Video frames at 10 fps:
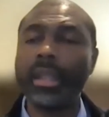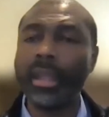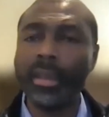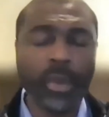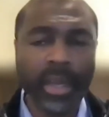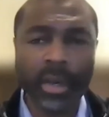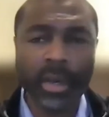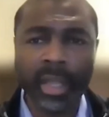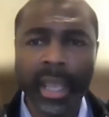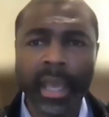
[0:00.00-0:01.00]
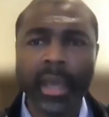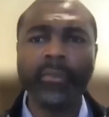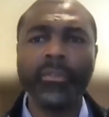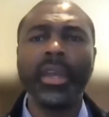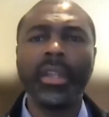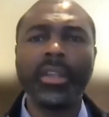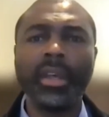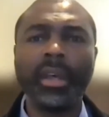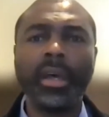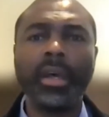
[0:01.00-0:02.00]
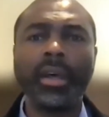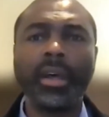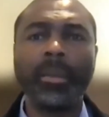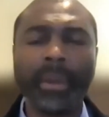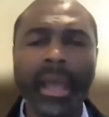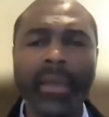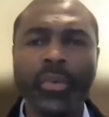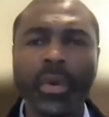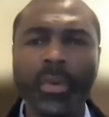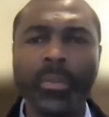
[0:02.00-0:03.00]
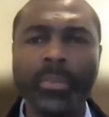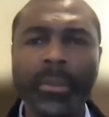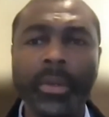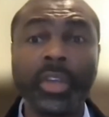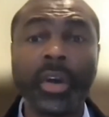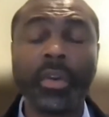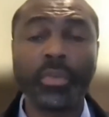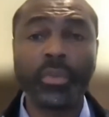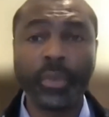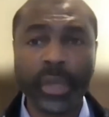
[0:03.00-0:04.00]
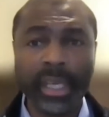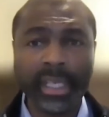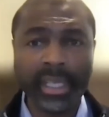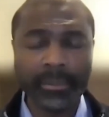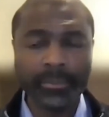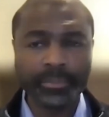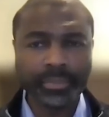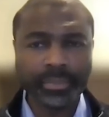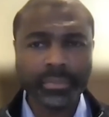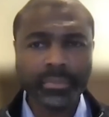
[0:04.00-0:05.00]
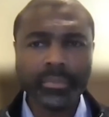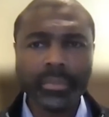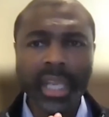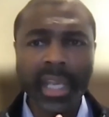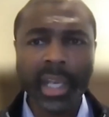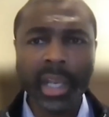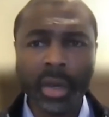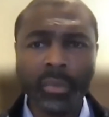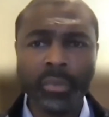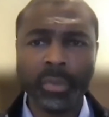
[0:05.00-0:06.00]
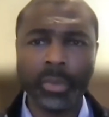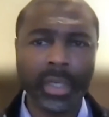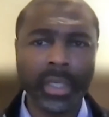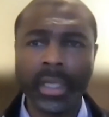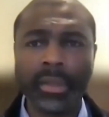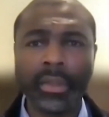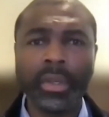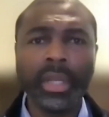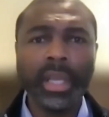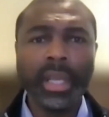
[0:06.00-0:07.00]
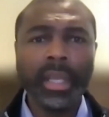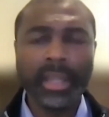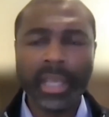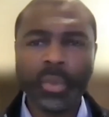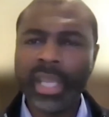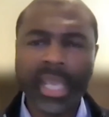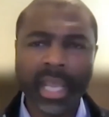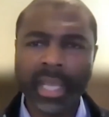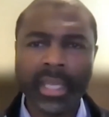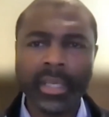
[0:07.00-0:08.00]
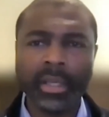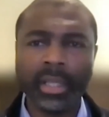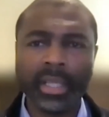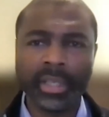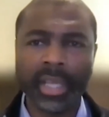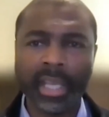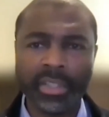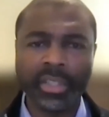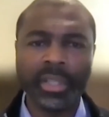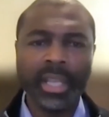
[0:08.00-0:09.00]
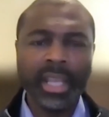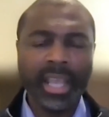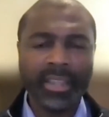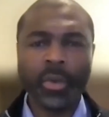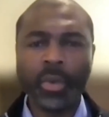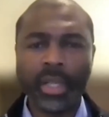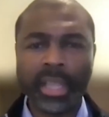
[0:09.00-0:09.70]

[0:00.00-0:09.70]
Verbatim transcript: if we don't have the a platform where people could talk freely and learn from one another, then we can not heal as a nation. And so, with